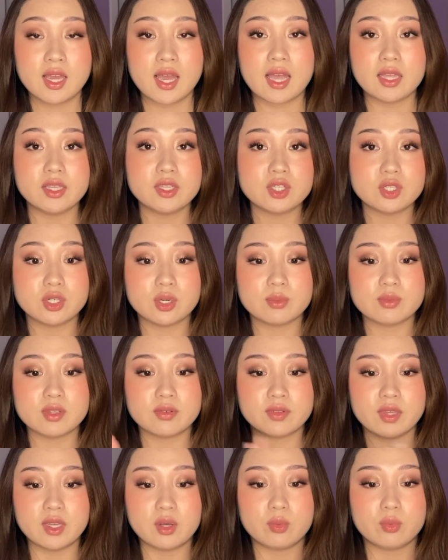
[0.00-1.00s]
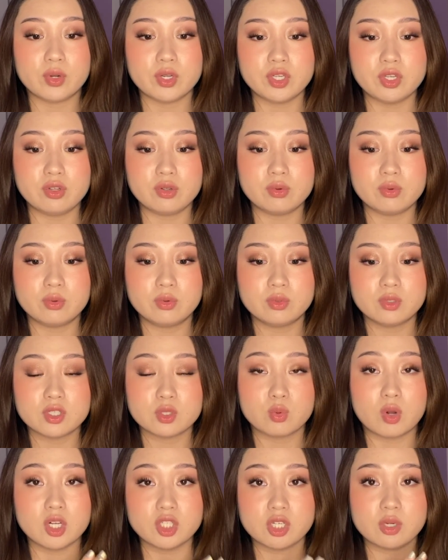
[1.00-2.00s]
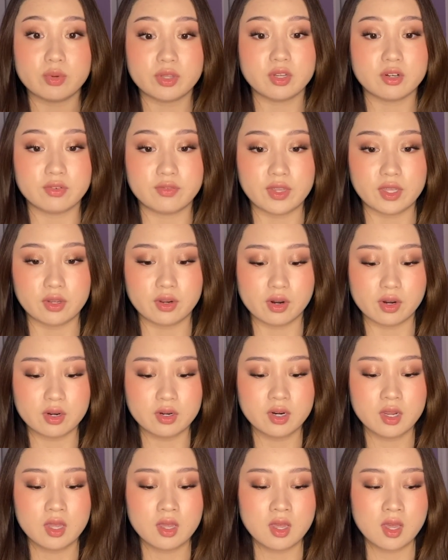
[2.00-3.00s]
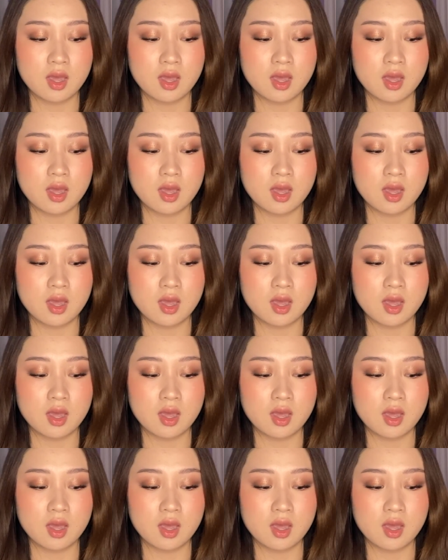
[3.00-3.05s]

at least in terms of like when you swatch it with your finger.